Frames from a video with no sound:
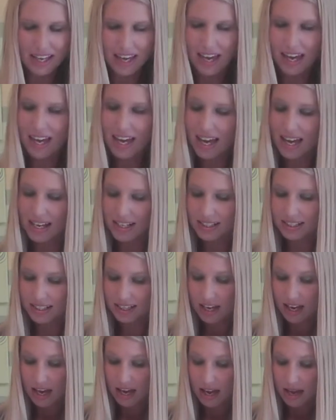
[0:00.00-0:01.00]

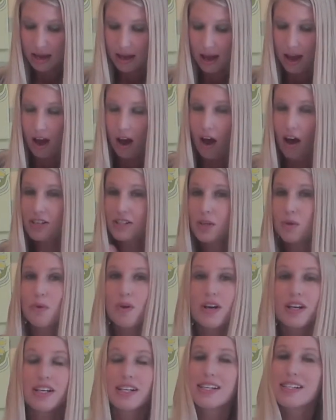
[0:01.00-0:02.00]
And also
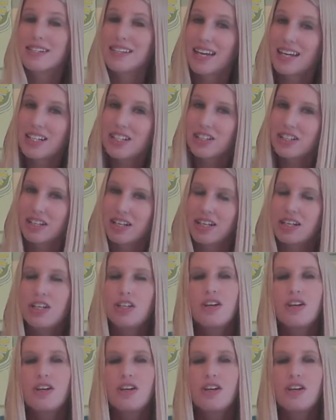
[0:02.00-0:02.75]
organization,